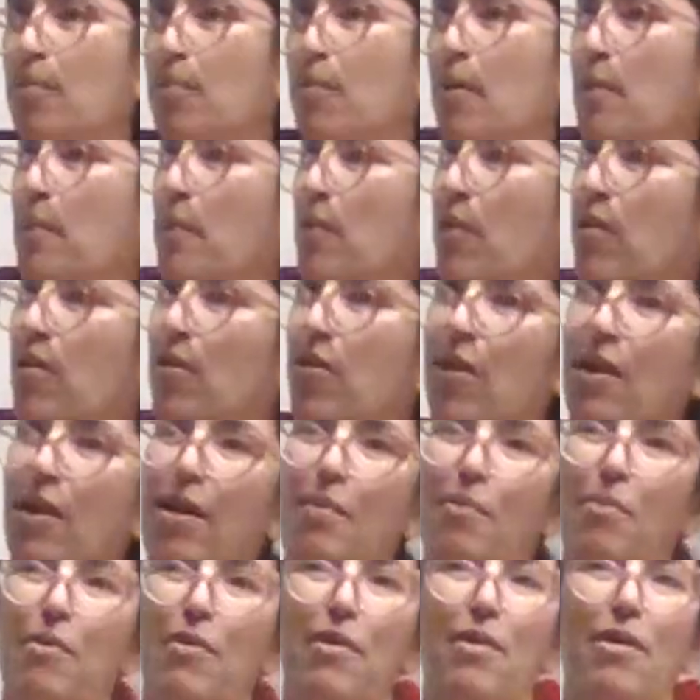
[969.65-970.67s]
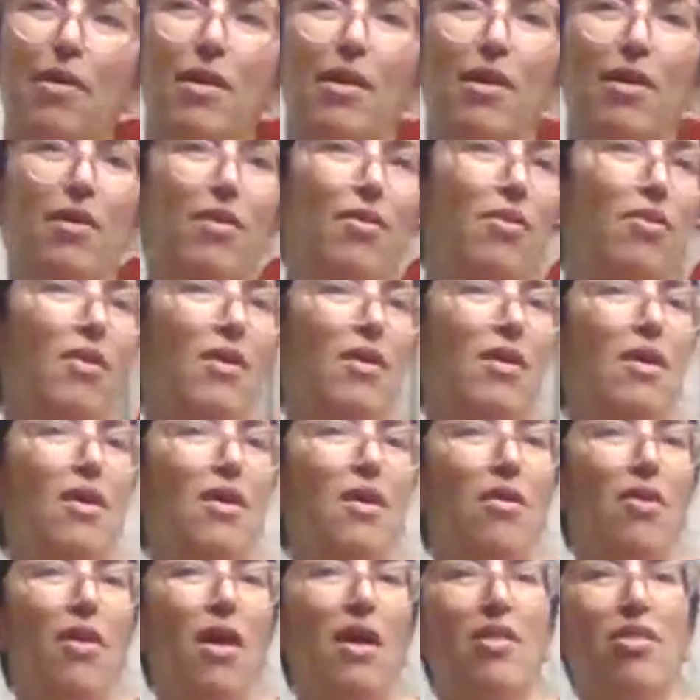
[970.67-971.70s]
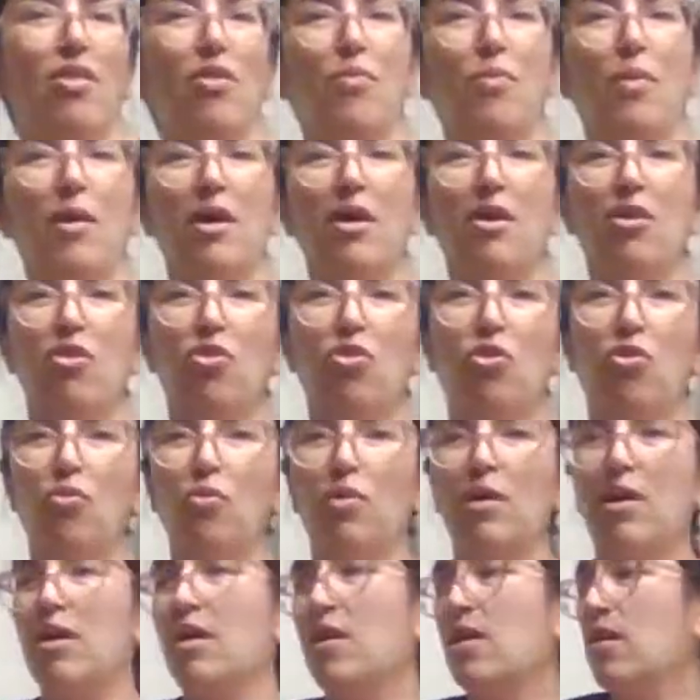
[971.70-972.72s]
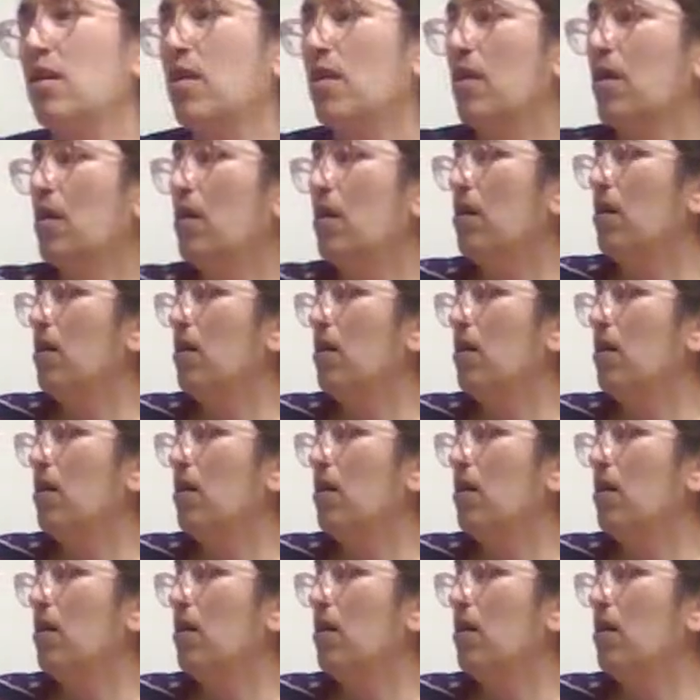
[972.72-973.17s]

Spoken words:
public libraries, lots of ways you can